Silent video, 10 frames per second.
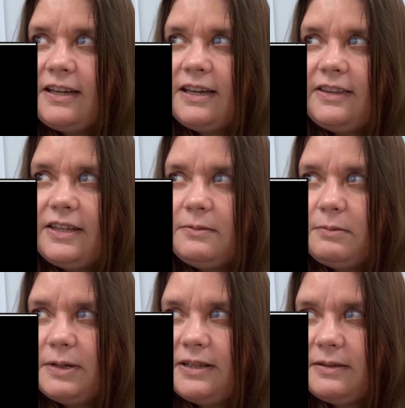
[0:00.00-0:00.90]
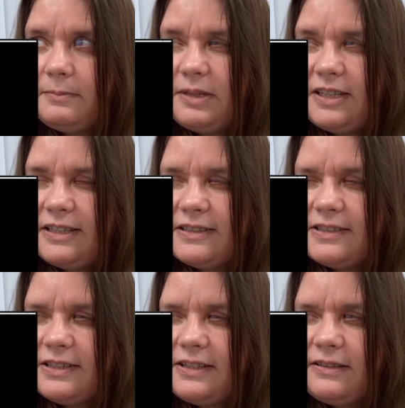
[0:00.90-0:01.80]
and they will be
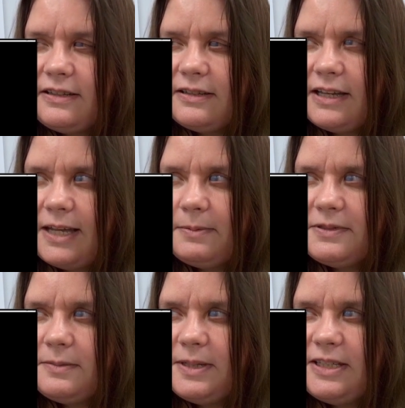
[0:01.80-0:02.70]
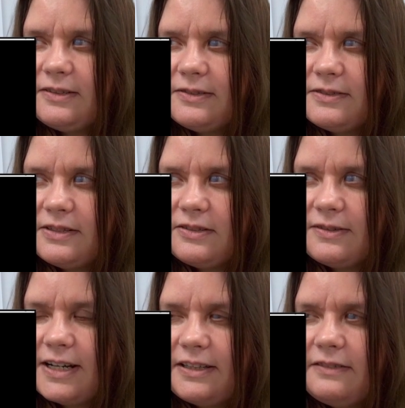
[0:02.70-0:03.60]
still able to be used
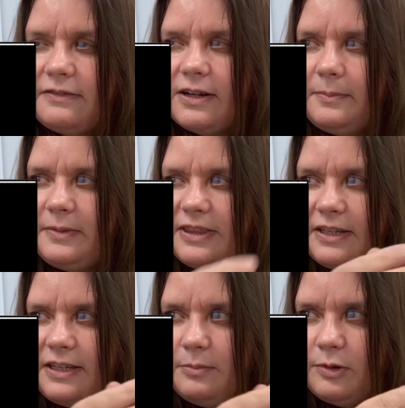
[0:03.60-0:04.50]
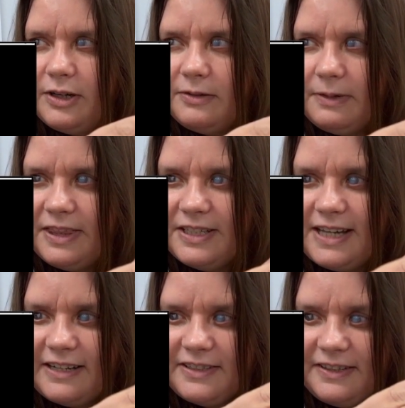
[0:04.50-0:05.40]
directly from the keyboard with the
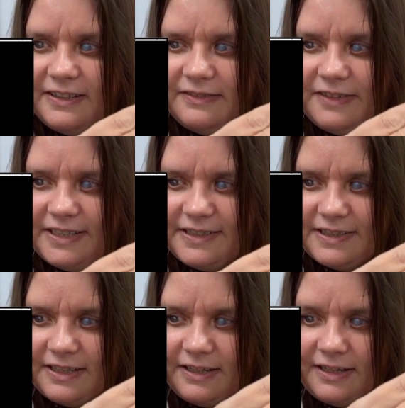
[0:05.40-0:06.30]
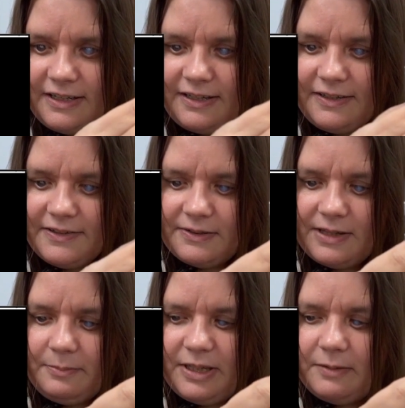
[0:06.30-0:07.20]
tactile interface. So
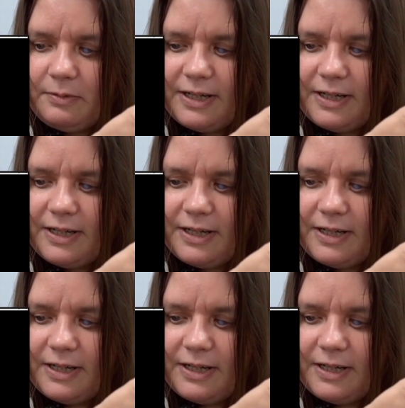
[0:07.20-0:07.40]
let me press